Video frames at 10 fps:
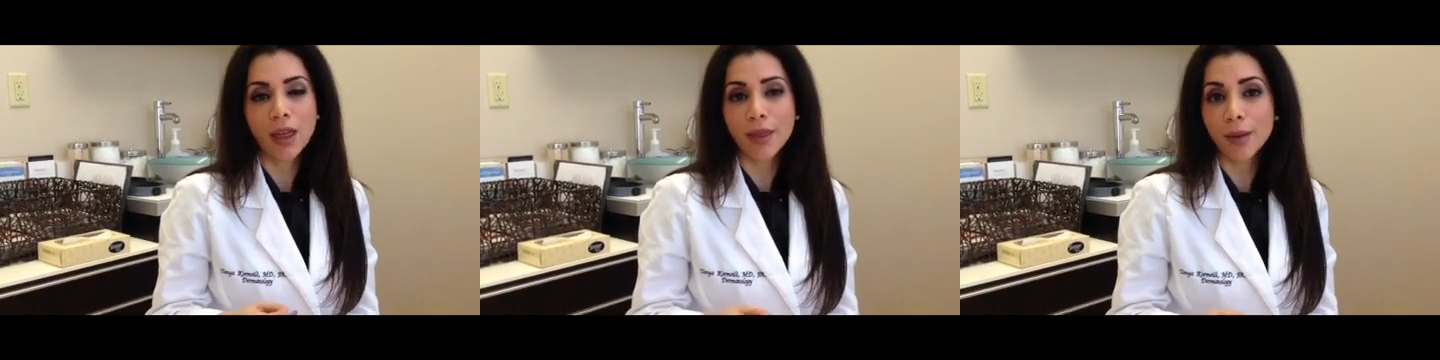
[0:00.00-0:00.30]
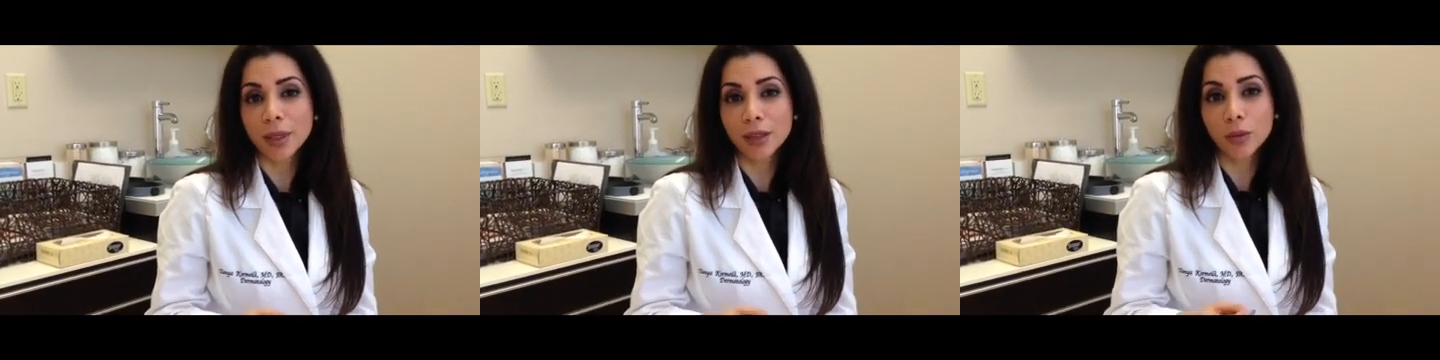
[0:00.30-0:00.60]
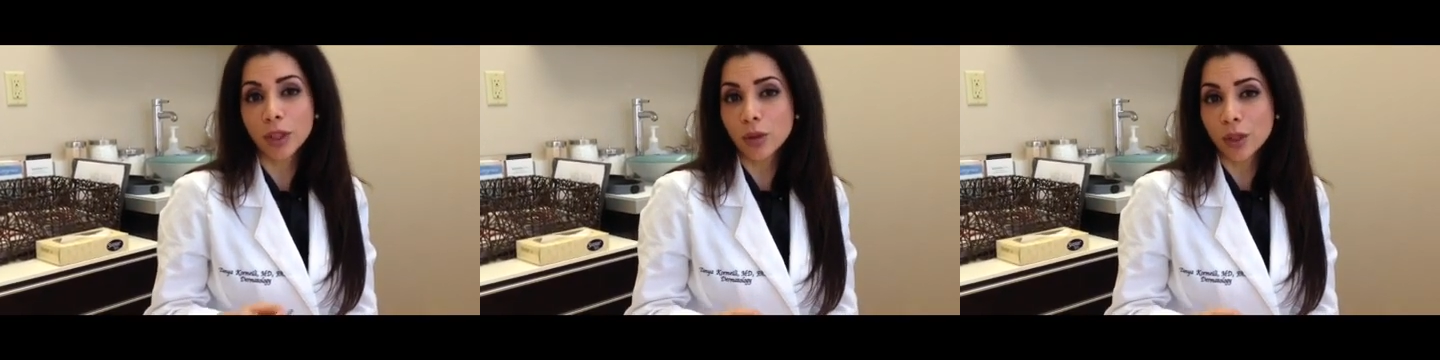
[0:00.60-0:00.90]
That means
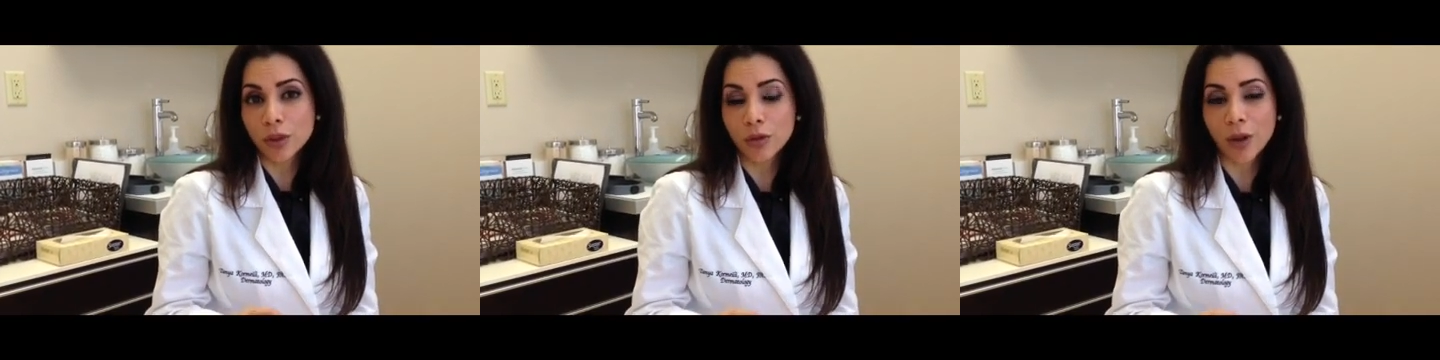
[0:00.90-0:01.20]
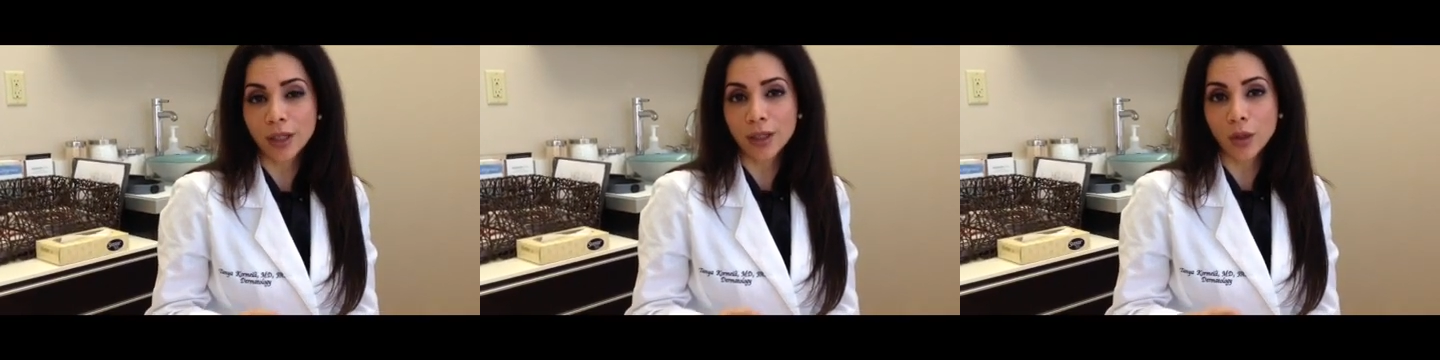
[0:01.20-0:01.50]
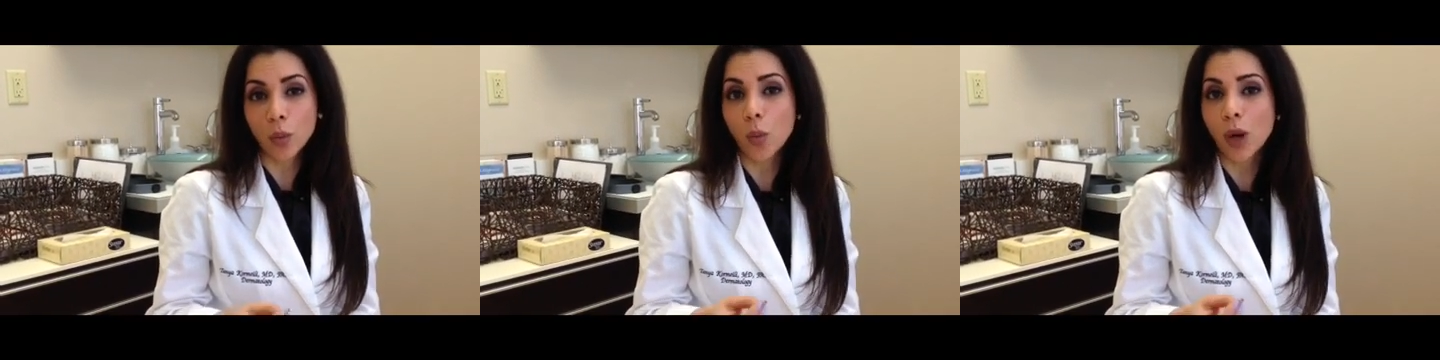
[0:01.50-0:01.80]
we do it to find
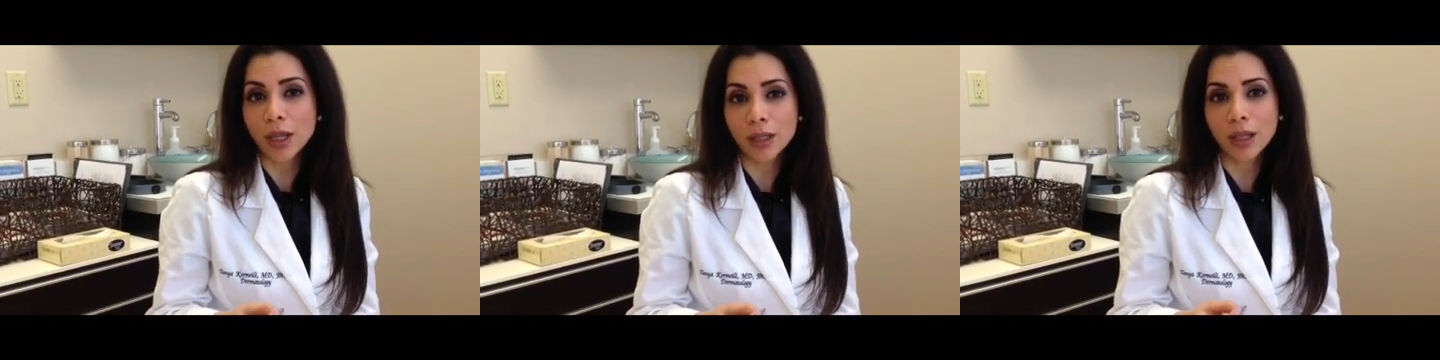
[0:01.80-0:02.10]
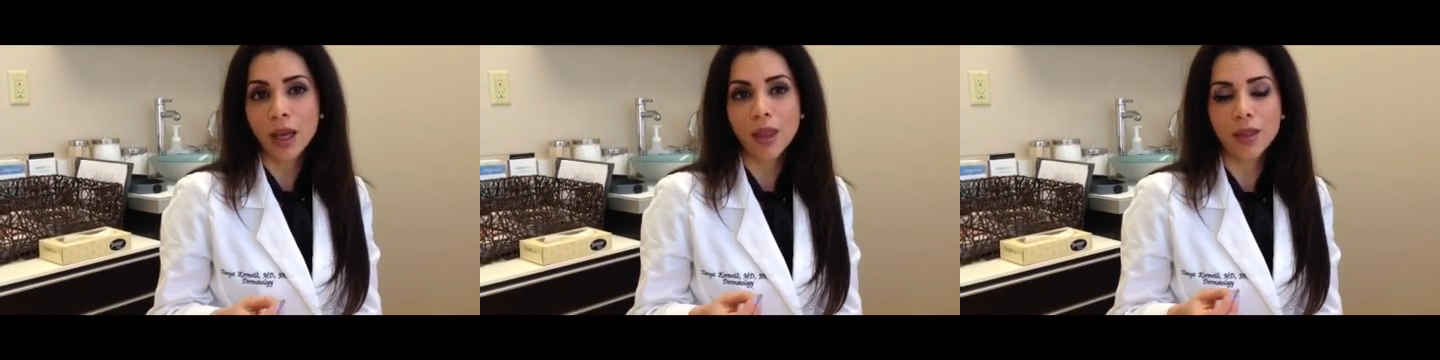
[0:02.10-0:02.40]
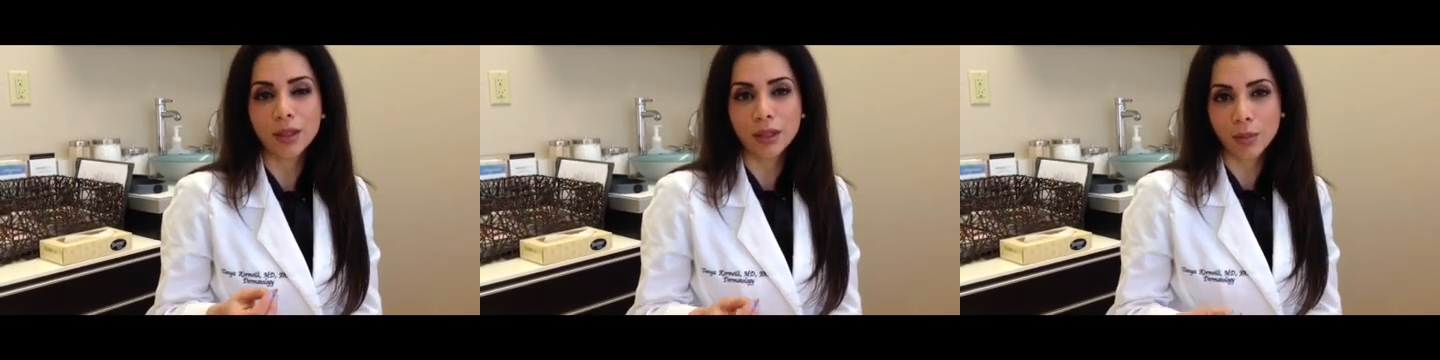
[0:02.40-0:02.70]
out what
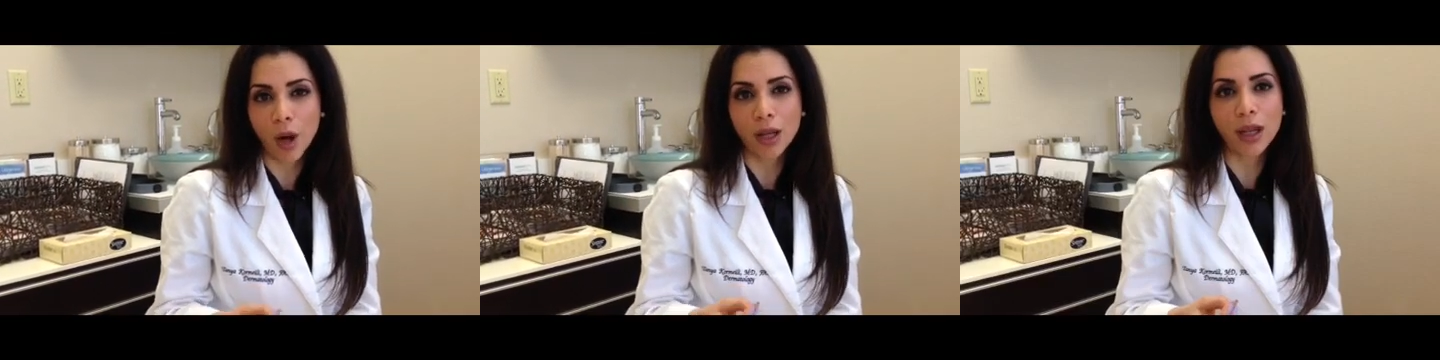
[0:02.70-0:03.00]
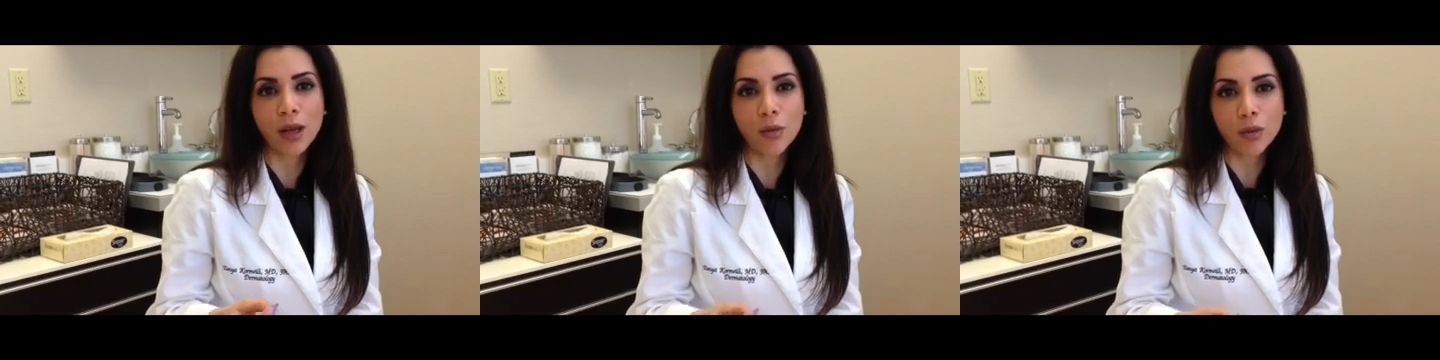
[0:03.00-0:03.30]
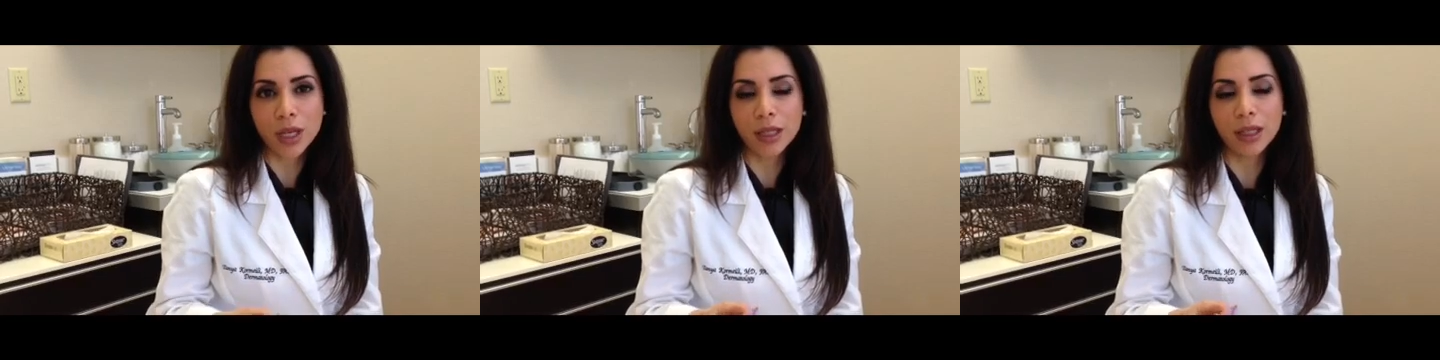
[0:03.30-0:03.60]
the spot
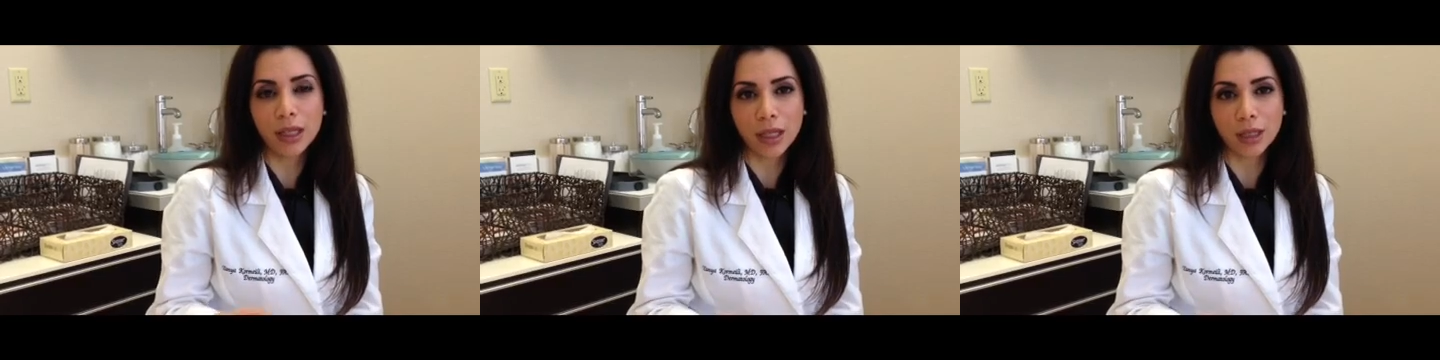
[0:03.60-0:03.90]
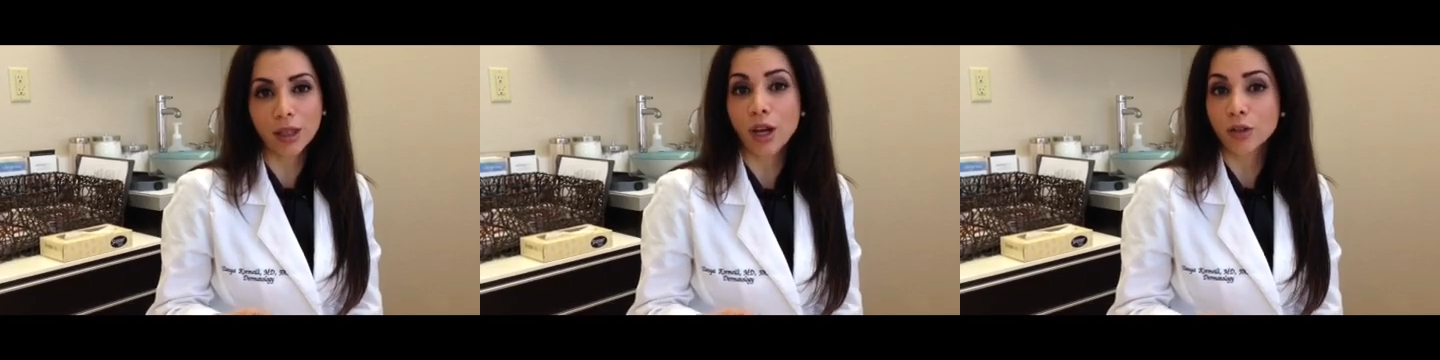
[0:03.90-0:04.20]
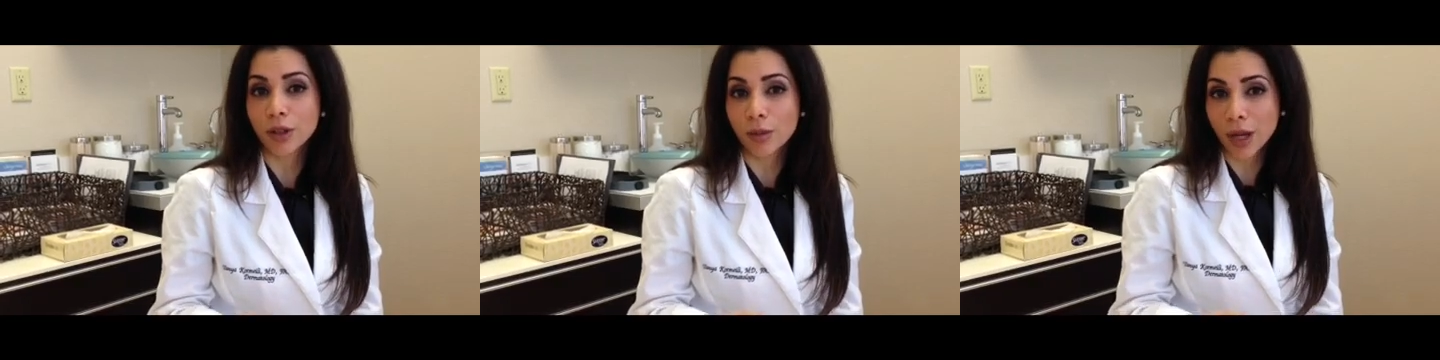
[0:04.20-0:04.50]
really is
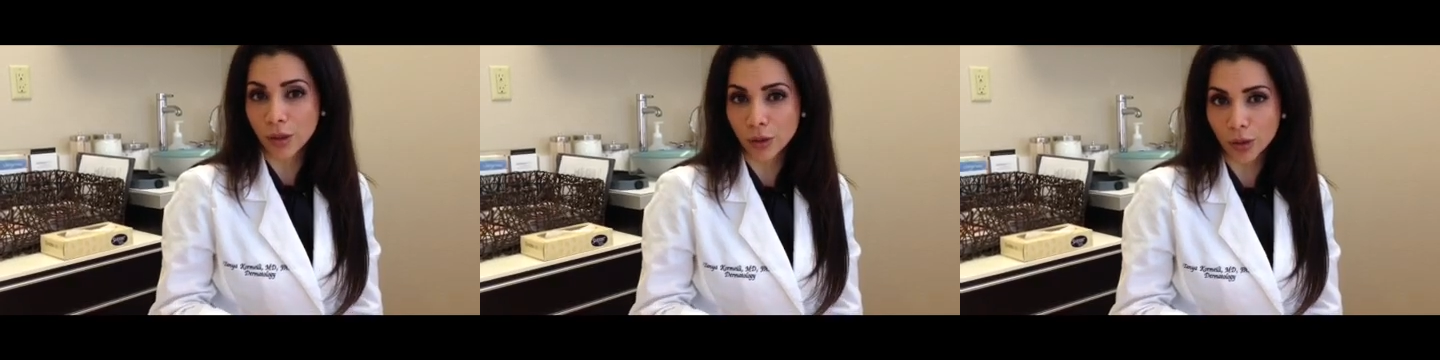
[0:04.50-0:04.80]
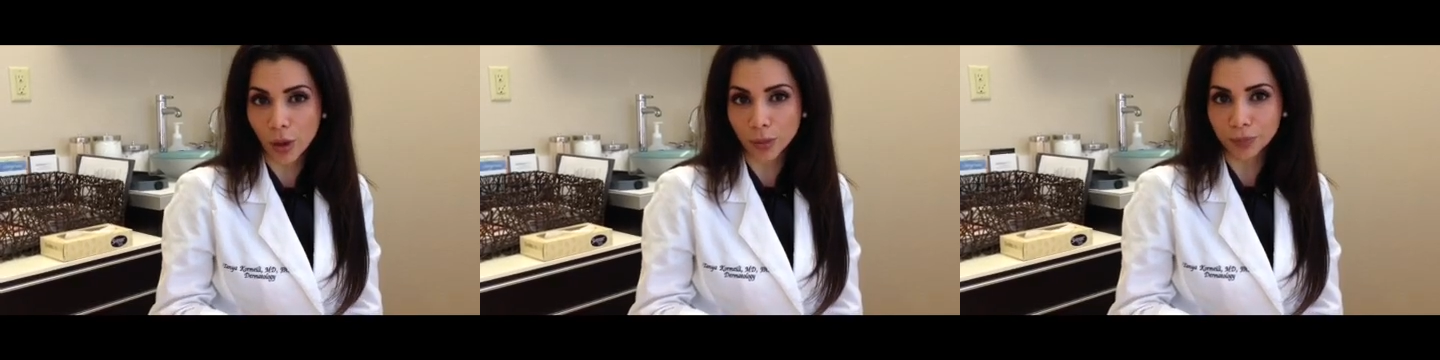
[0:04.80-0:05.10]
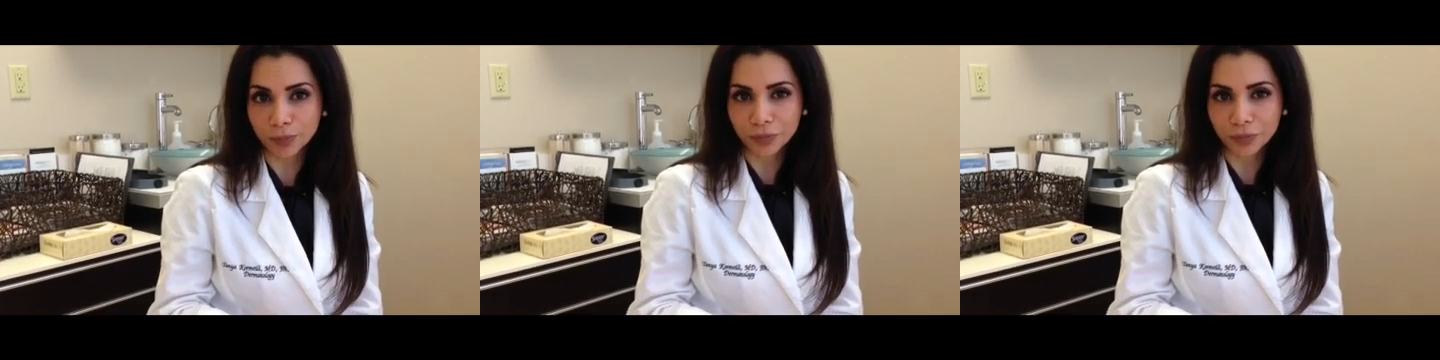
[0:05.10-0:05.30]
under the microscope.